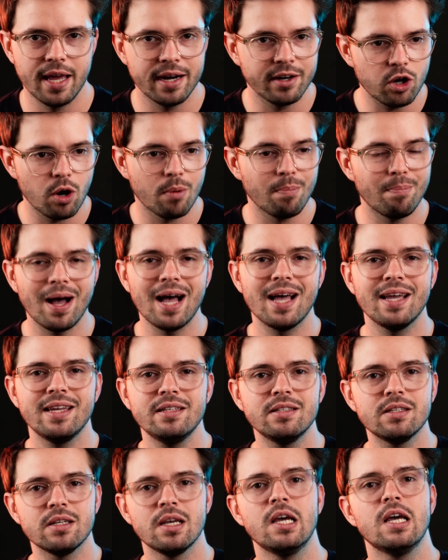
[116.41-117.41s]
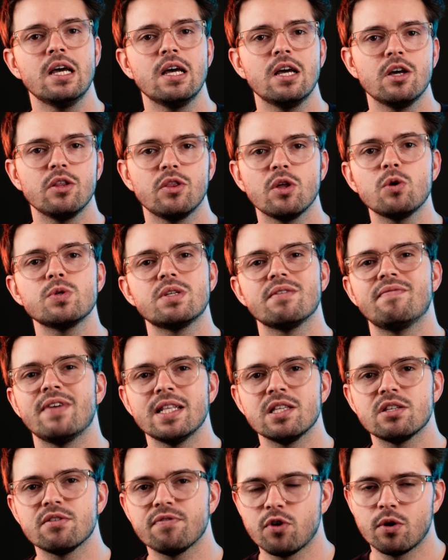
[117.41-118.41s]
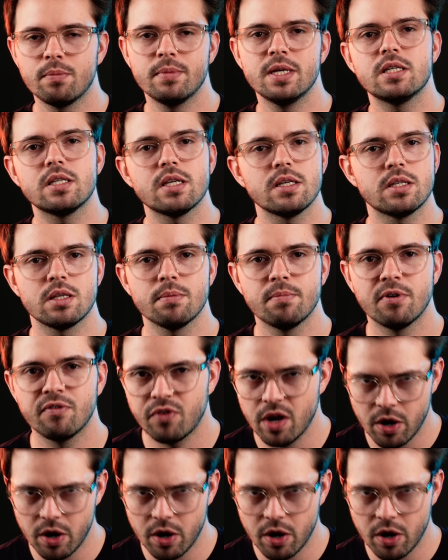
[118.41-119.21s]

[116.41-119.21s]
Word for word: And combined, those events form a system of